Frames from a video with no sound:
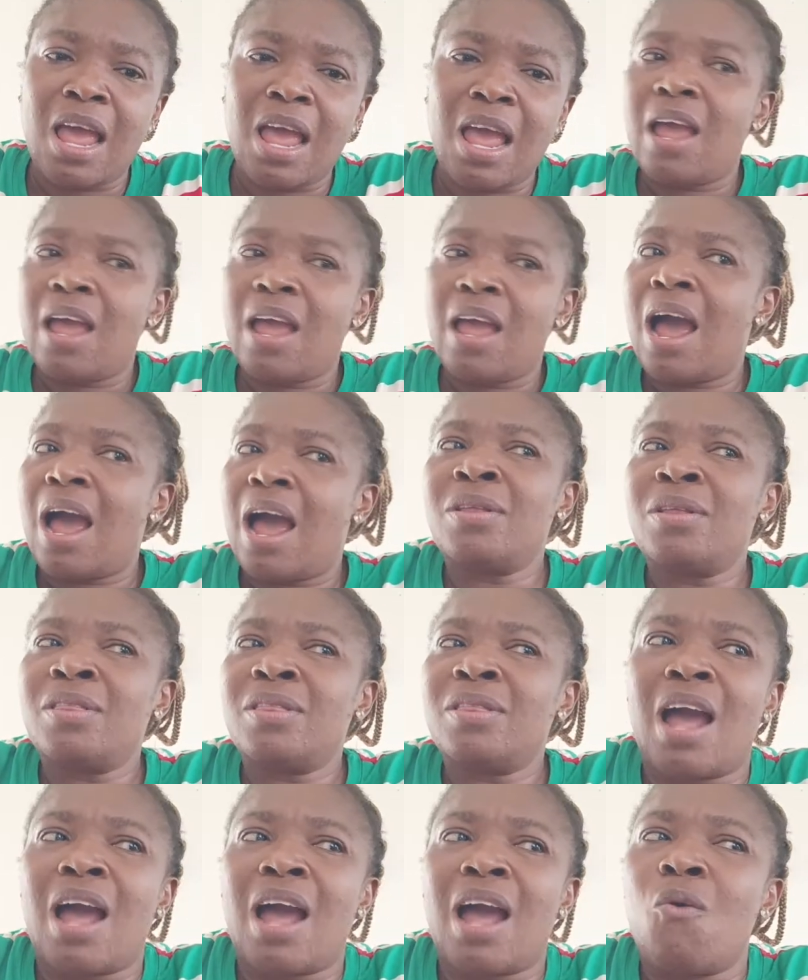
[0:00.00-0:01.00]
I don't think
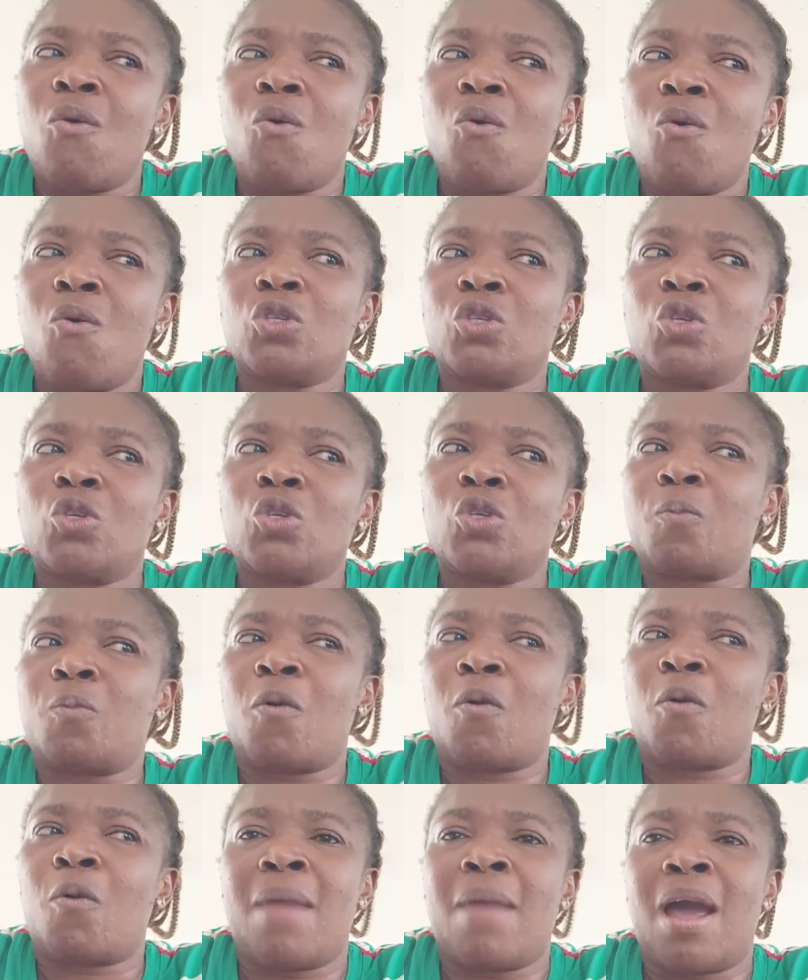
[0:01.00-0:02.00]
I will want to spoil
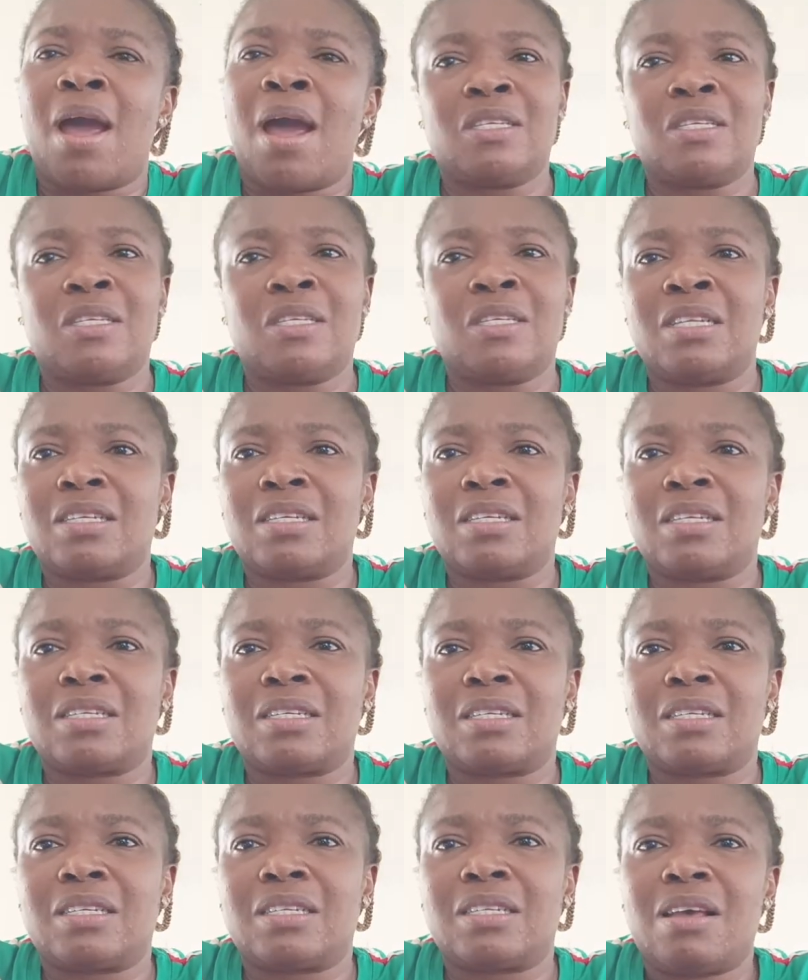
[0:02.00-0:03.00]
my business
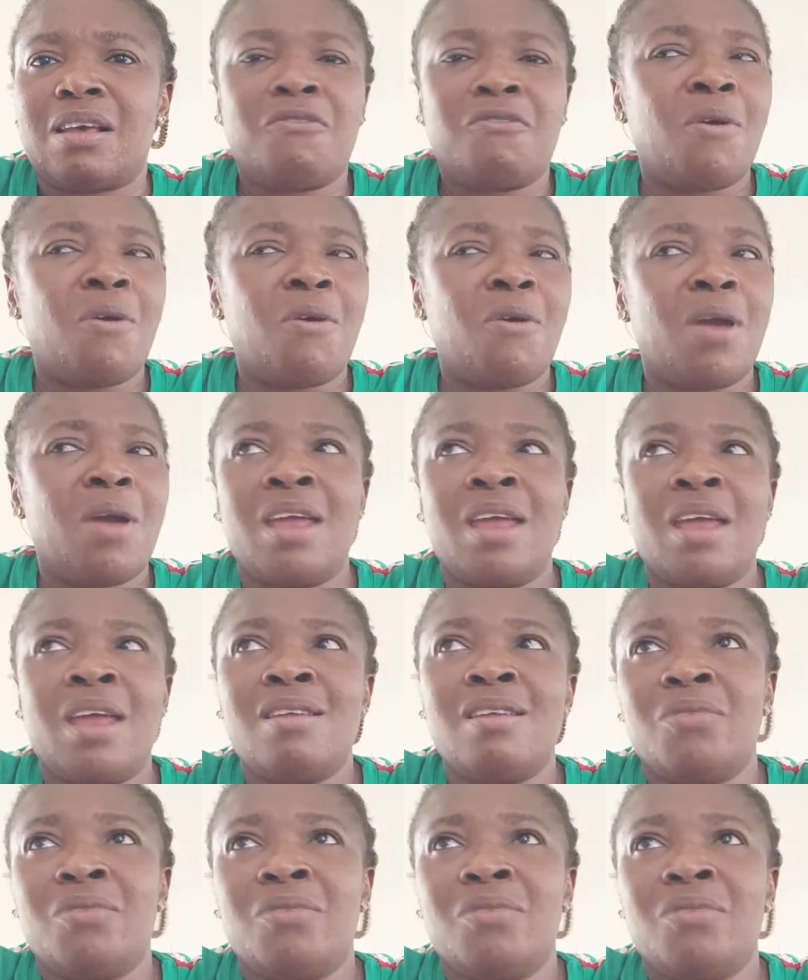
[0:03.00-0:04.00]
for any
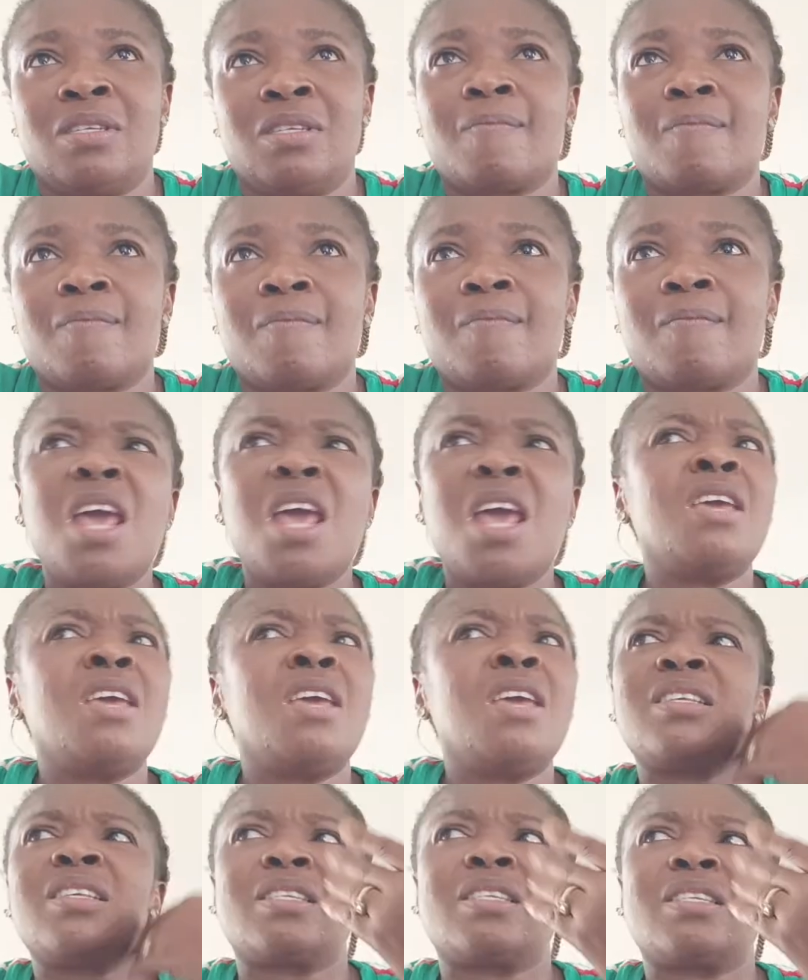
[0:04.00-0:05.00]
reason. If I
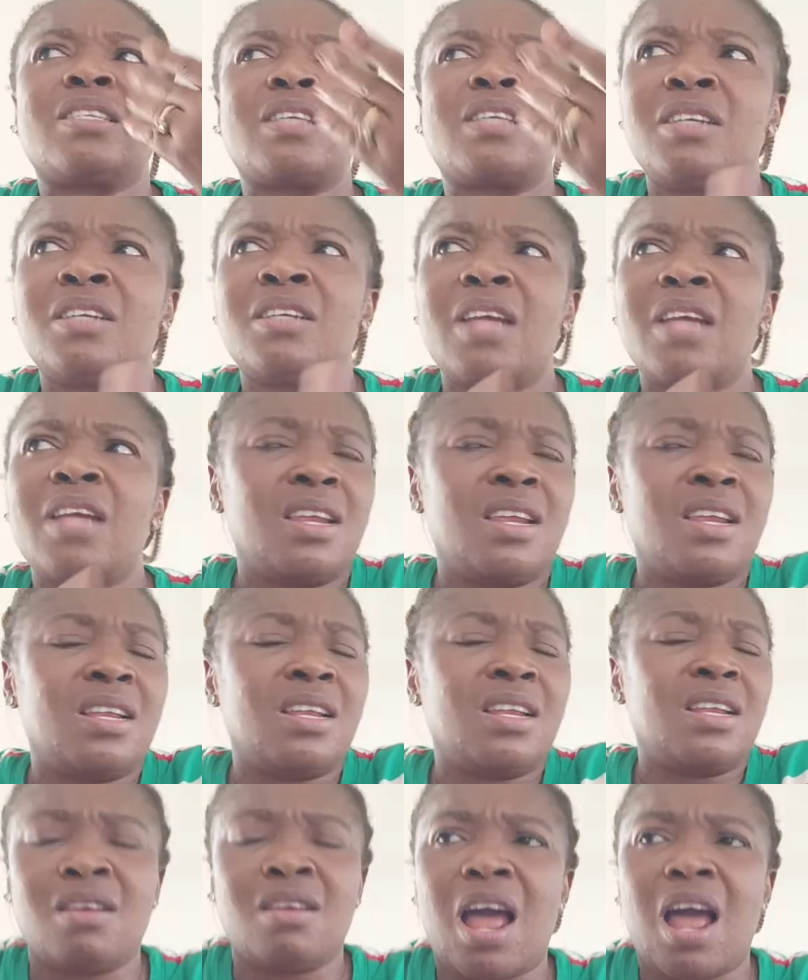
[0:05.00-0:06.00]
send
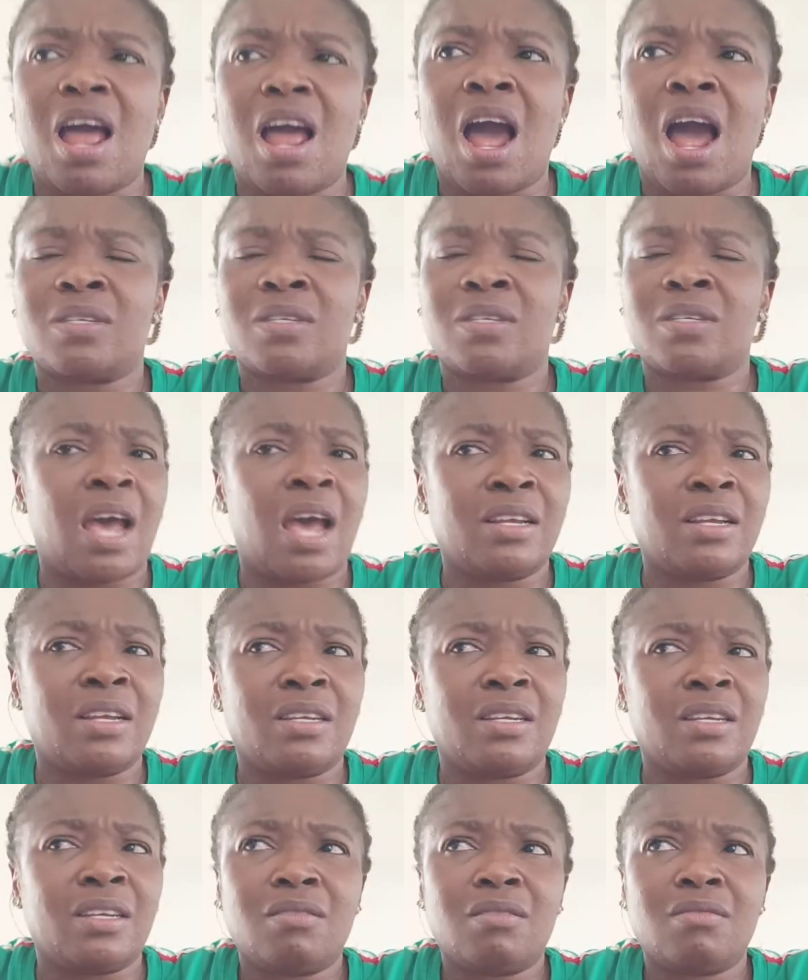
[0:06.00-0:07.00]
anything outside
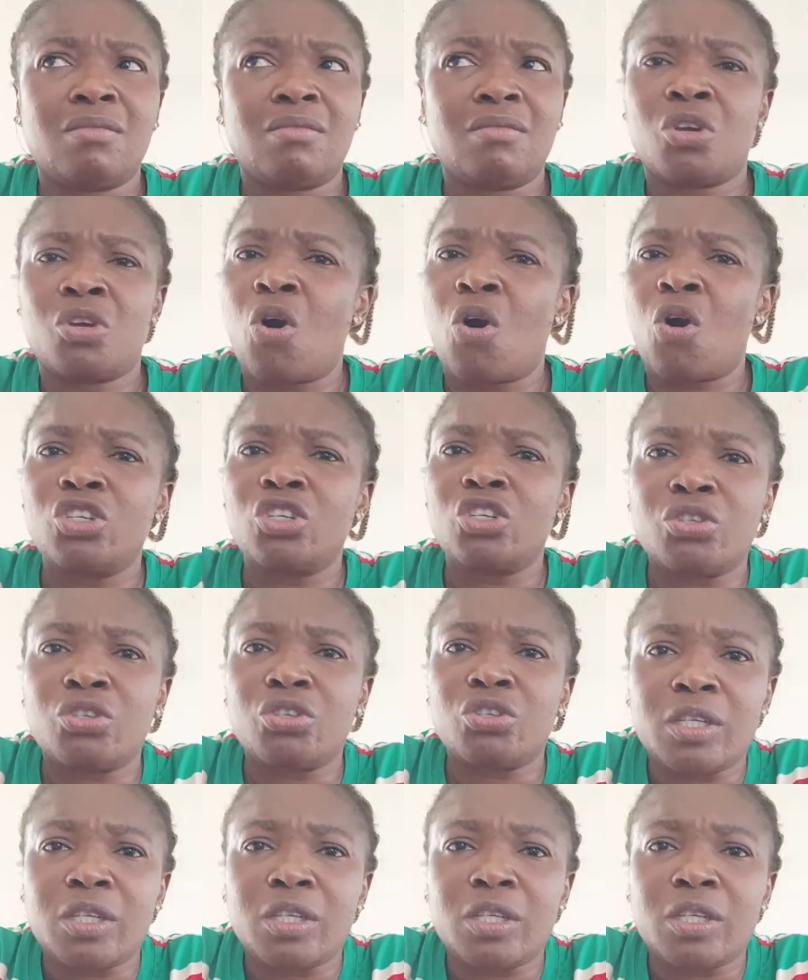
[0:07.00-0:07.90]
the country.